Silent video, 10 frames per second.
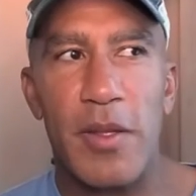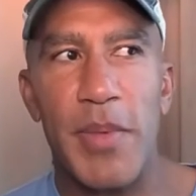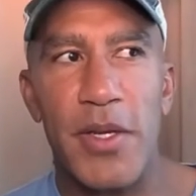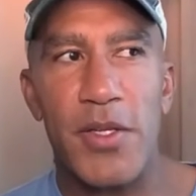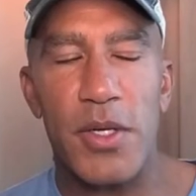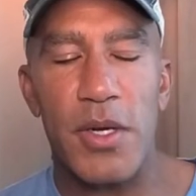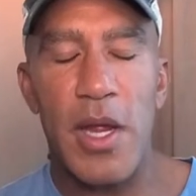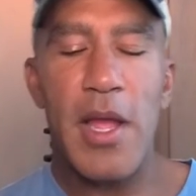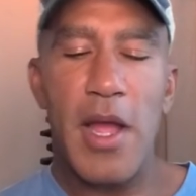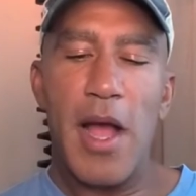at the
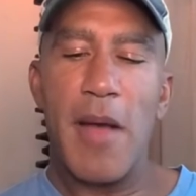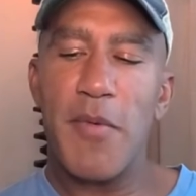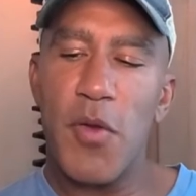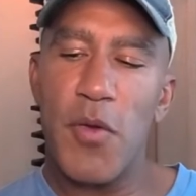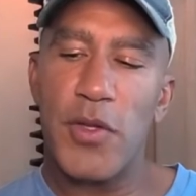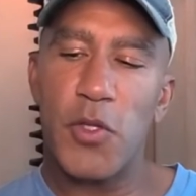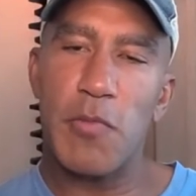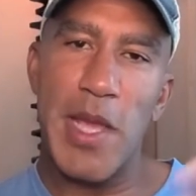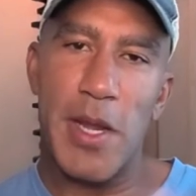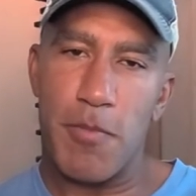picture i'm going
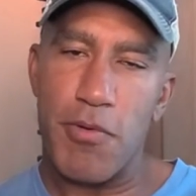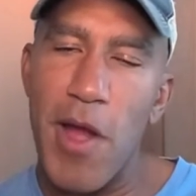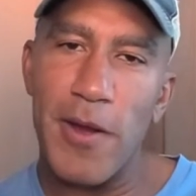to make a